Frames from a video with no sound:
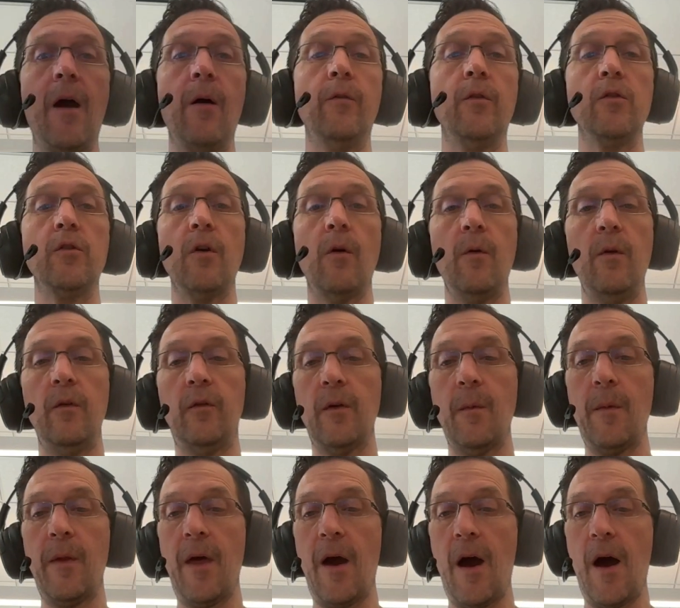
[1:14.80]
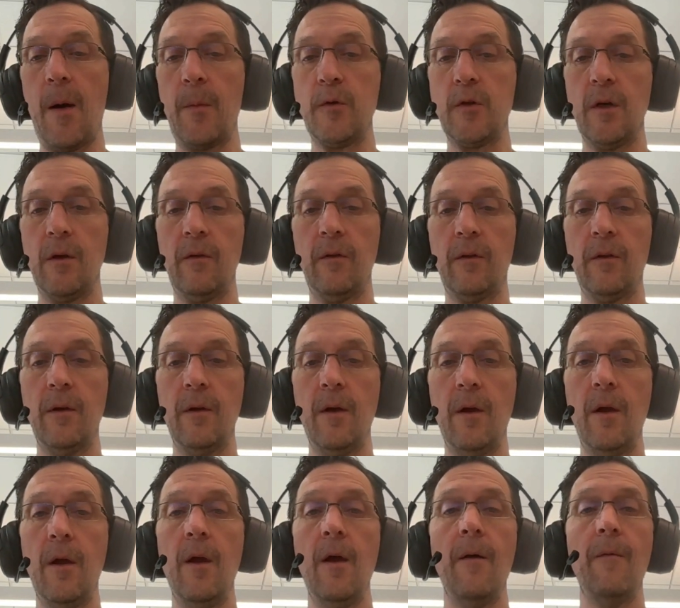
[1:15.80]
to show you some of the options.
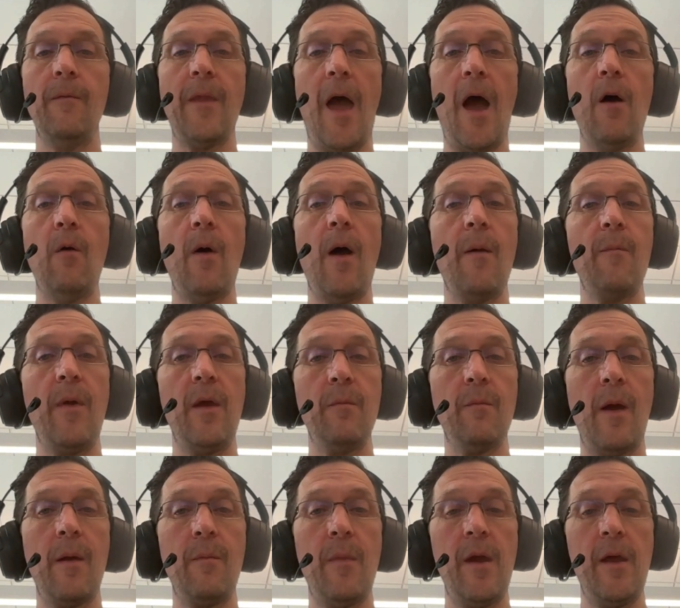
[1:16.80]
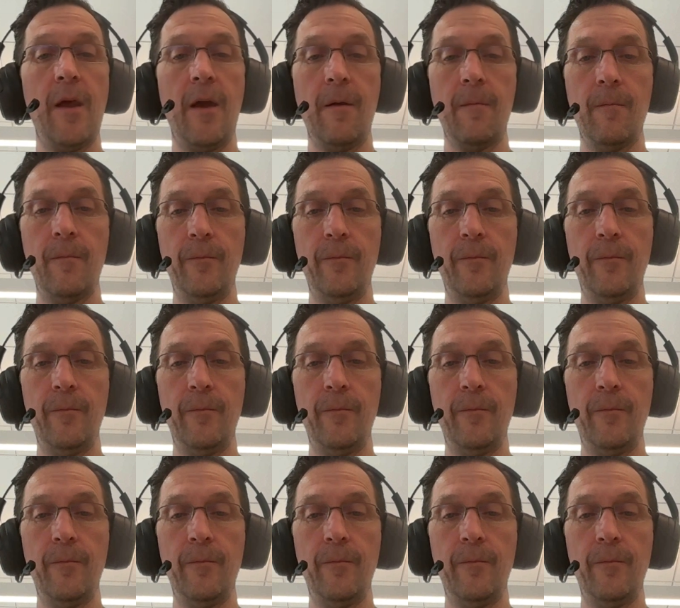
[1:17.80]
Now I'm in my meeting.